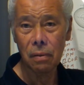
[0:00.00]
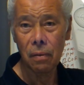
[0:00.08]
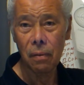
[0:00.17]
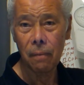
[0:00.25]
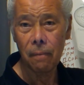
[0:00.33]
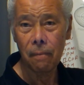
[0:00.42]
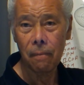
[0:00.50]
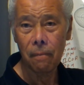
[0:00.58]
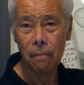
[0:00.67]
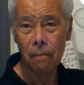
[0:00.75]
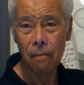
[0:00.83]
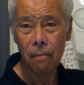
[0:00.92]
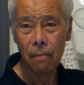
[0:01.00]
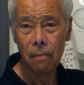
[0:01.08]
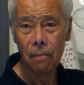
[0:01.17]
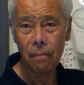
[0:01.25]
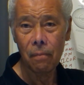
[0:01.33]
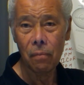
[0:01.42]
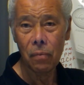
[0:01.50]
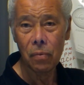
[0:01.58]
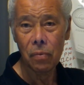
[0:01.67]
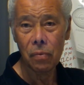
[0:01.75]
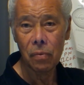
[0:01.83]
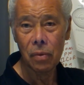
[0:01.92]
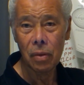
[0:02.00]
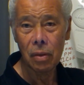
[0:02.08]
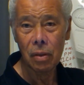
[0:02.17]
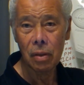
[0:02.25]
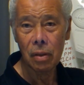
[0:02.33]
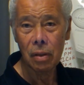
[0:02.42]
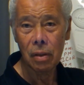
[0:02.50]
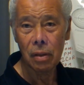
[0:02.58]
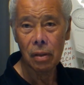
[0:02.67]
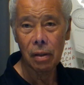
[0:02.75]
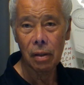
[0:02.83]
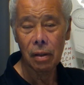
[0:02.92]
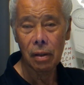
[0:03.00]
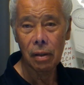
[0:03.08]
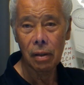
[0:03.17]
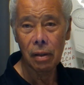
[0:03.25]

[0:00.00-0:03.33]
Nothing is said.